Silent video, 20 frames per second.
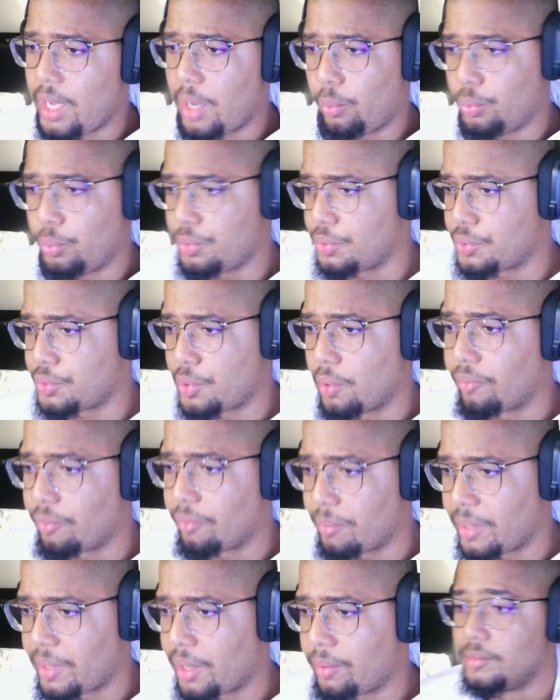We'll just go
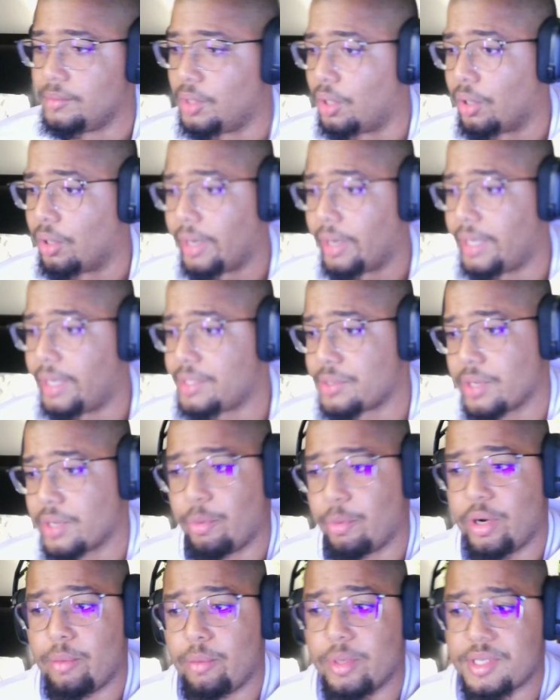from there. All right, so that
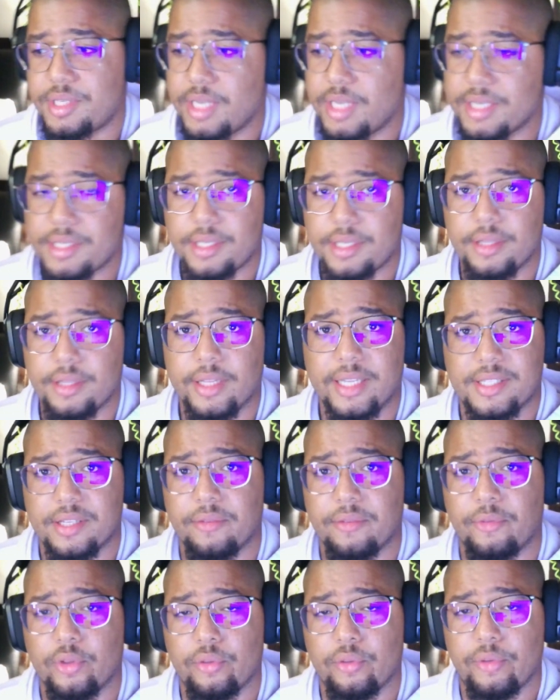pretty much does it. That's
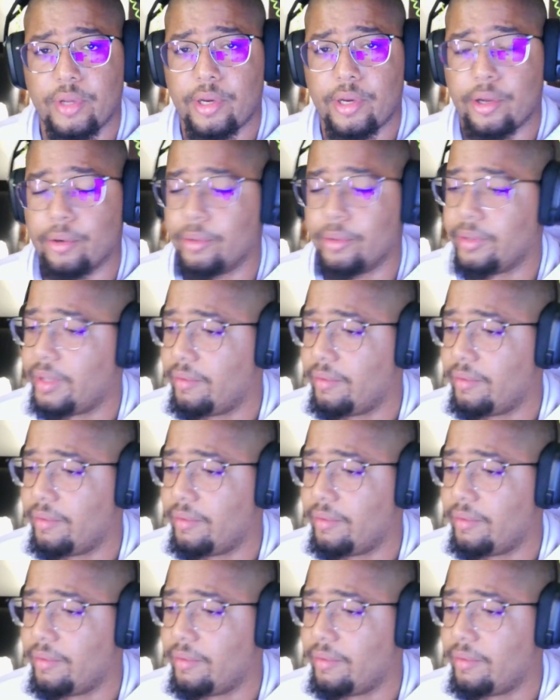it for the video.